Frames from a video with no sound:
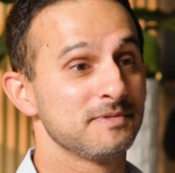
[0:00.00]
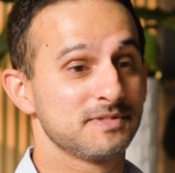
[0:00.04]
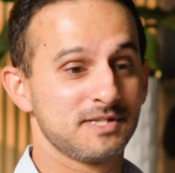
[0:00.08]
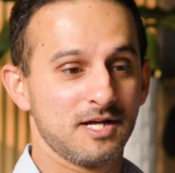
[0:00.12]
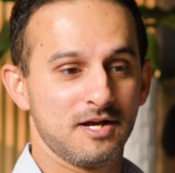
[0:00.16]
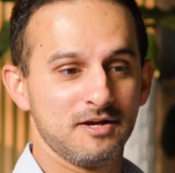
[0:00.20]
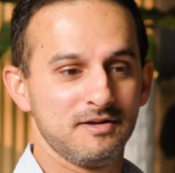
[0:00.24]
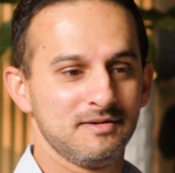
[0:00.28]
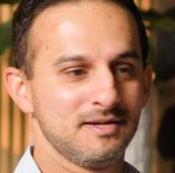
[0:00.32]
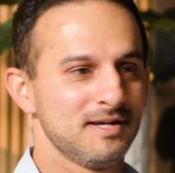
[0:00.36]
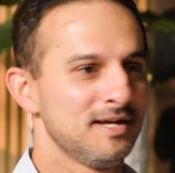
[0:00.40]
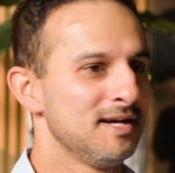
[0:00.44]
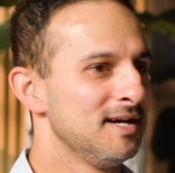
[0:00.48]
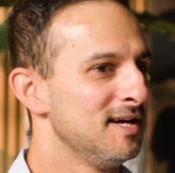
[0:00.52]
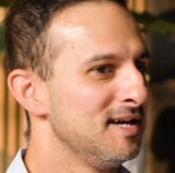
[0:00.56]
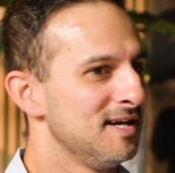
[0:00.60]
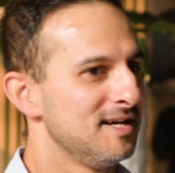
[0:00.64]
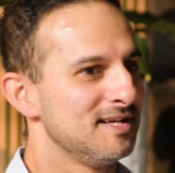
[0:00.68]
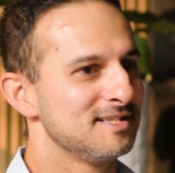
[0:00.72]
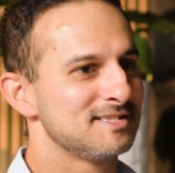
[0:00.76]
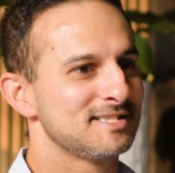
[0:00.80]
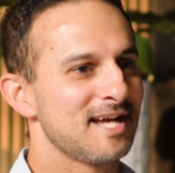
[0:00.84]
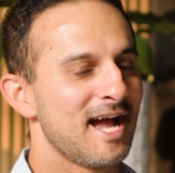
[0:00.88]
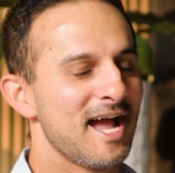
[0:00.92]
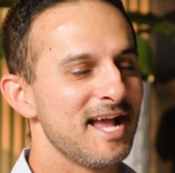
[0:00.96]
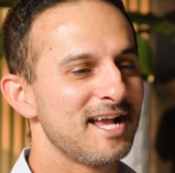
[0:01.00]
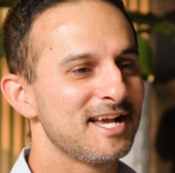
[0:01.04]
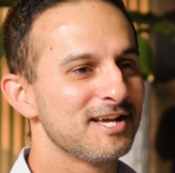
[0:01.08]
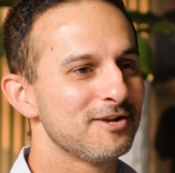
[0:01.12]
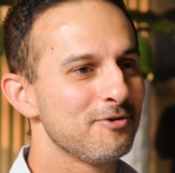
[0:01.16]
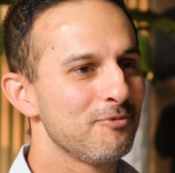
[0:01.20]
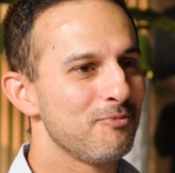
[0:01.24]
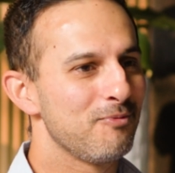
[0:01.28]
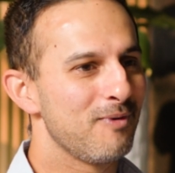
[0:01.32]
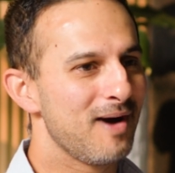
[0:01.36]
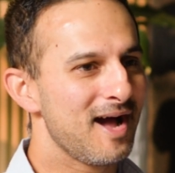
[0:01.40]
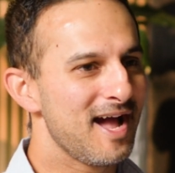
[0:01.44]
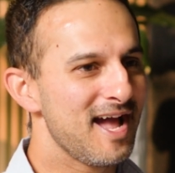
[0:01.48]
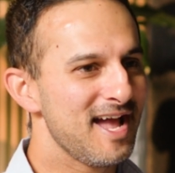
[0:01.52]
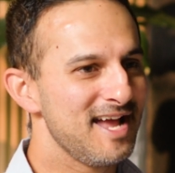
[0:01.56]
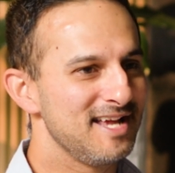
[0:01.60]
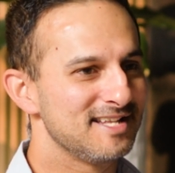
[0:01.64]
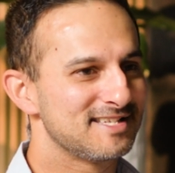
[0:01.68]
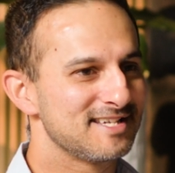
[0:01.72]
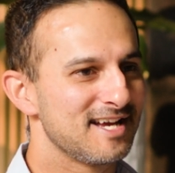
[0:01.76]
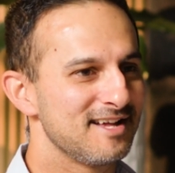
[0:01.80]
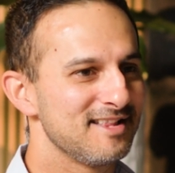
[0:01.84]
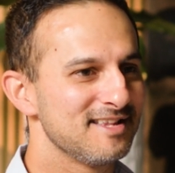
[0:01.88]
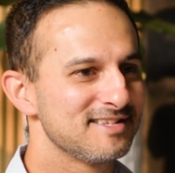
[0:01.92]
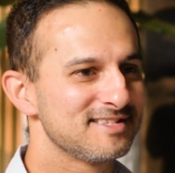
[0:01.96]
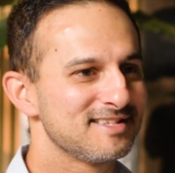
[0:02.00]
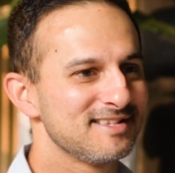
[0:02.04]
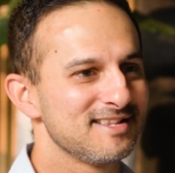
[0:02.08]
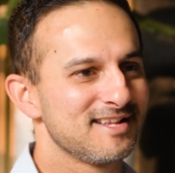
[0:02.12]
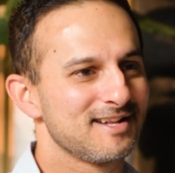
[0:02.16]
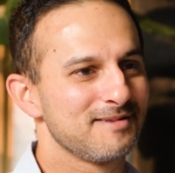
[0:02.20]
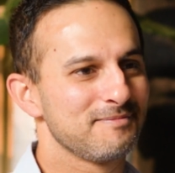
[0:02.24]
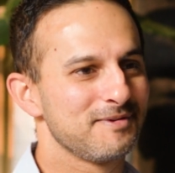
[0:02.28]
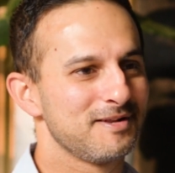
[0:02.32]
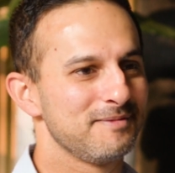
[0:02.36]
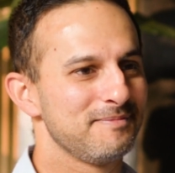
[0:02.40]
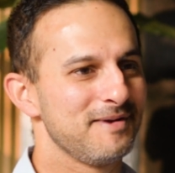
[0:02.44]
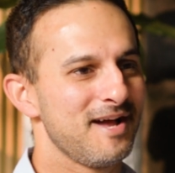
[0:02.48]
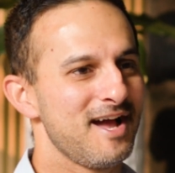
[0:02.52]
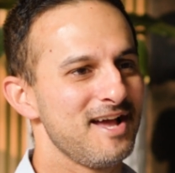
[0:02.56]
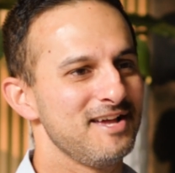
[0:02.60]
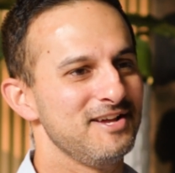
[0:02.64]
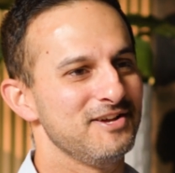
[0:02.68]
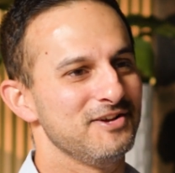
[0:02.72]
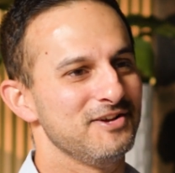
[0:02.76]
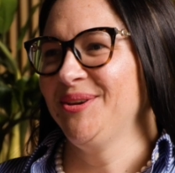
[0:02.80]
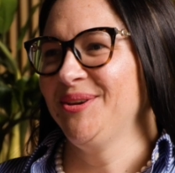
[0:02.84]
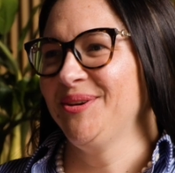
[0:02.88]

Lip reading: So take it away. Tell us a little bit about you.